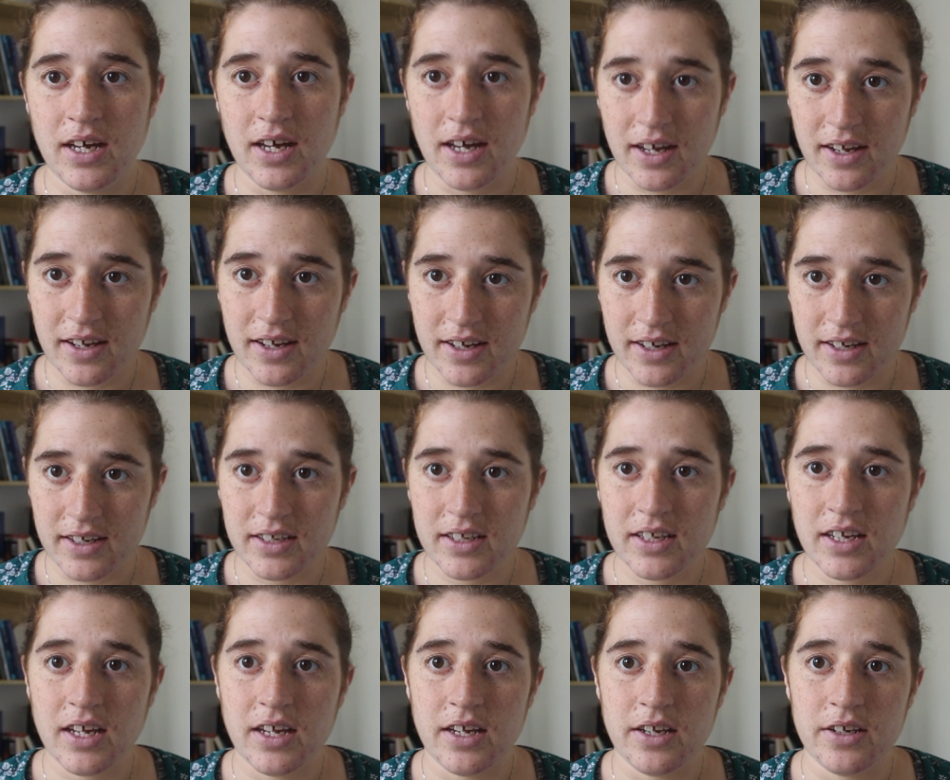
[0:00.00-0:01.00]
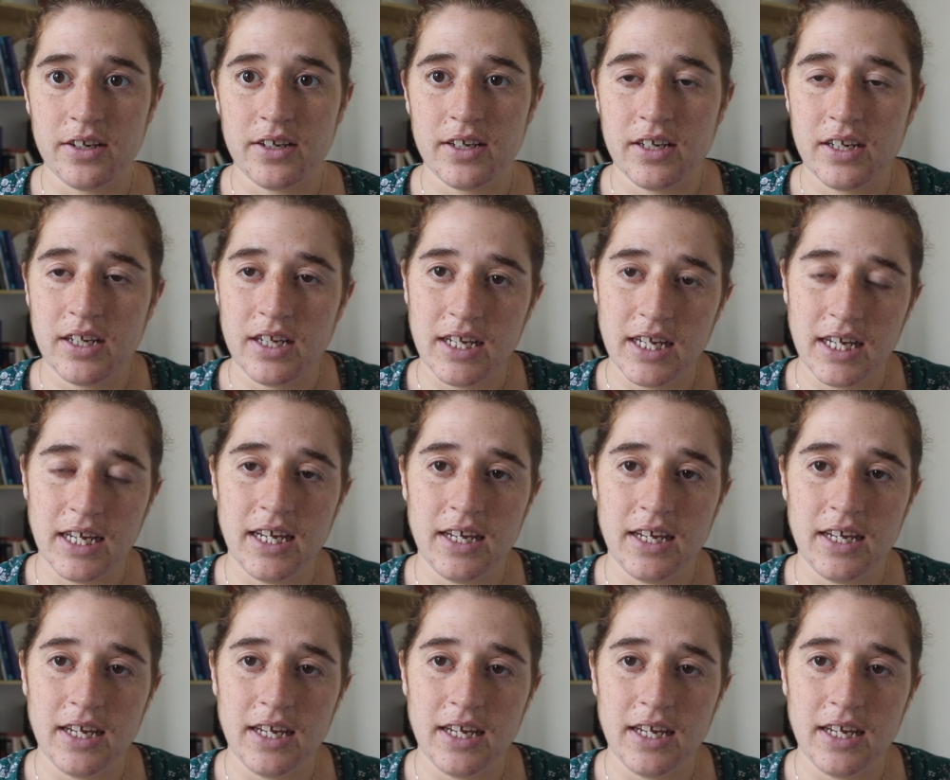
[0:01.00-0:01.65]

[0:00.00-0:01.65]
Kang, and